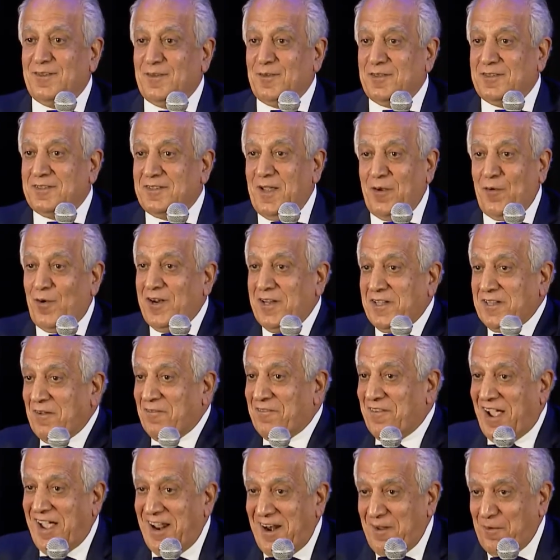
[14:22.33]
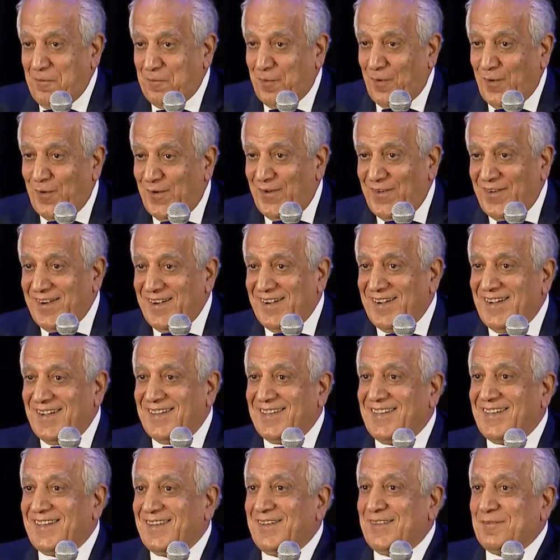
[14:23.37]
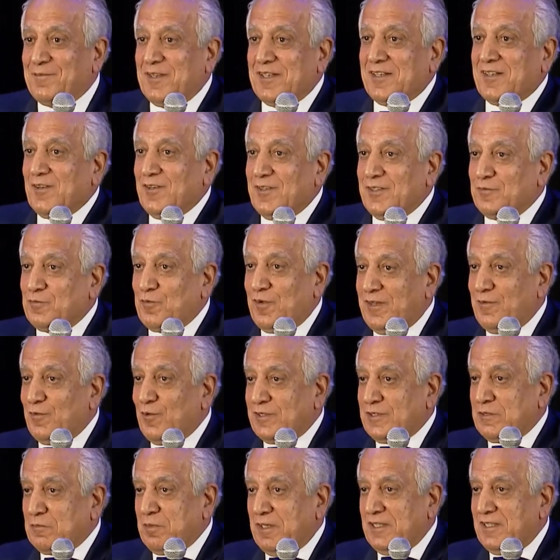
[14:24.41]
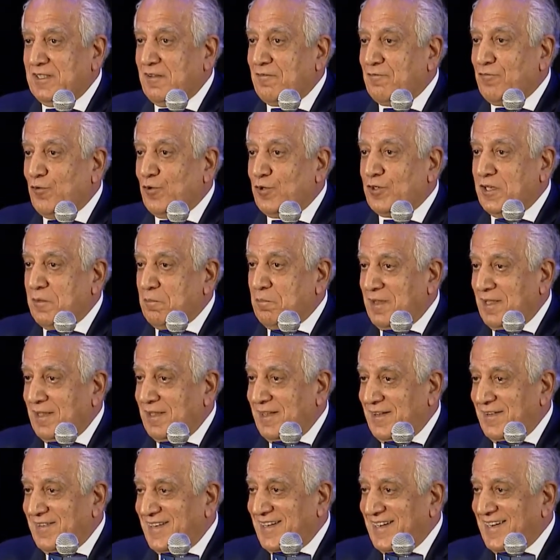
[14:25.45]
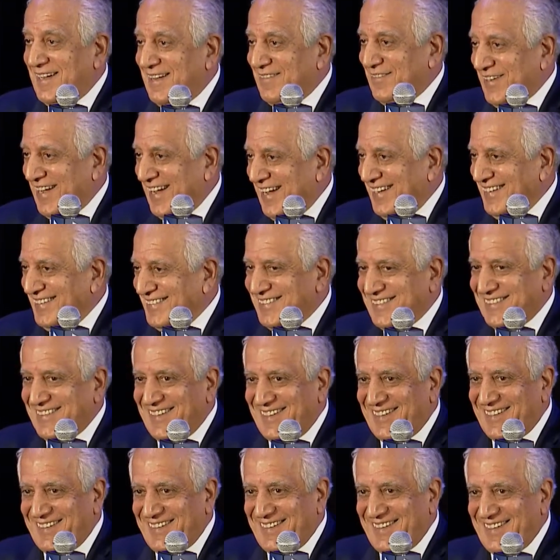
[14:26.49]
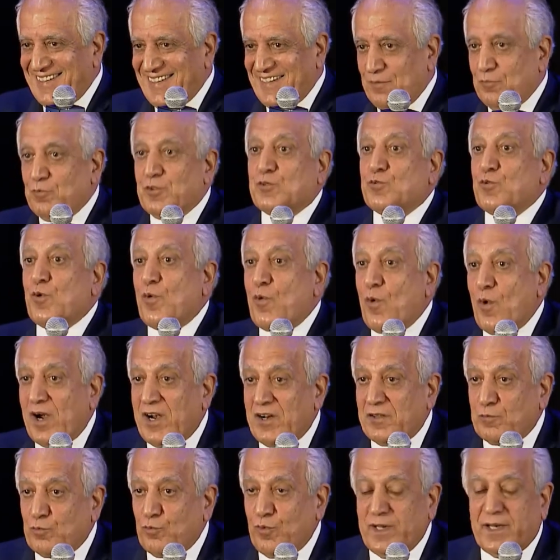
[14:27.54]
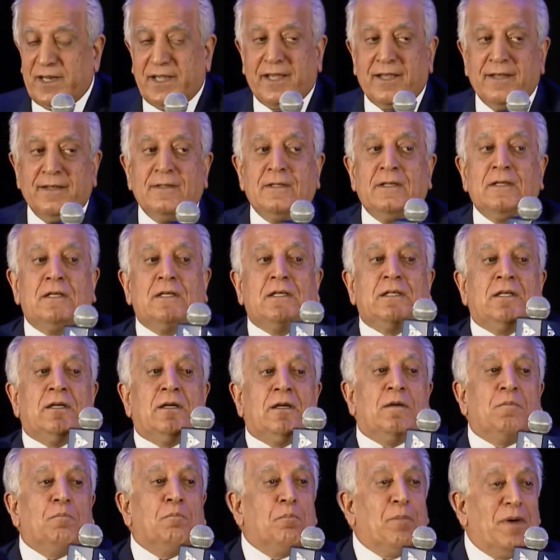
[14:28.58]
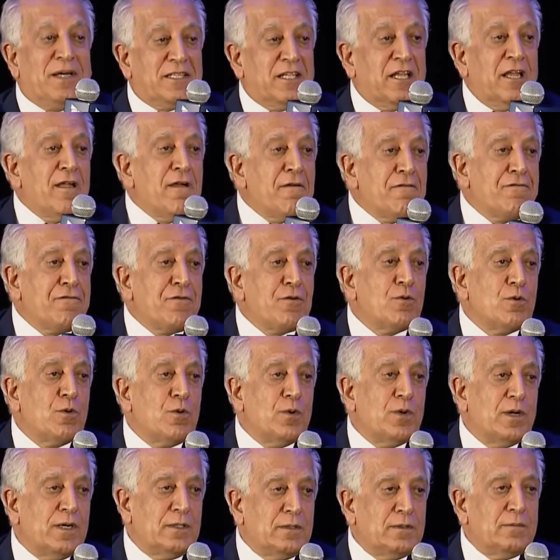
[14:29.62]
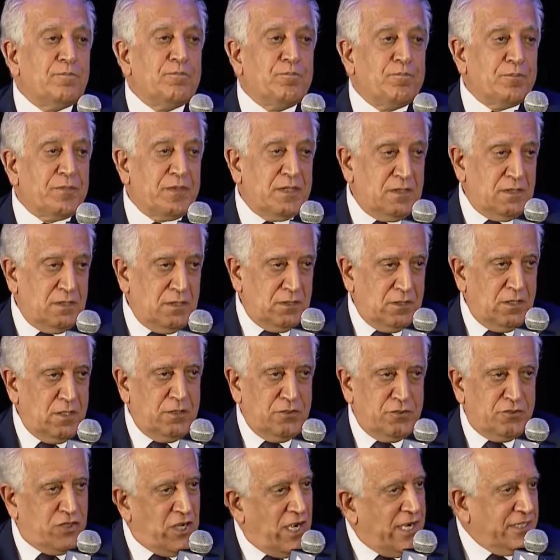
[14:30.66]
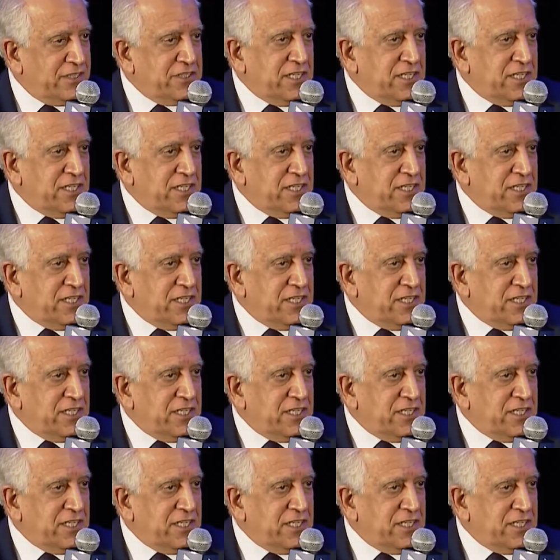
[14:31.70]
they weren't available because we were spending $40 billion in Afghanistan, which we weren't winning. But if you judge,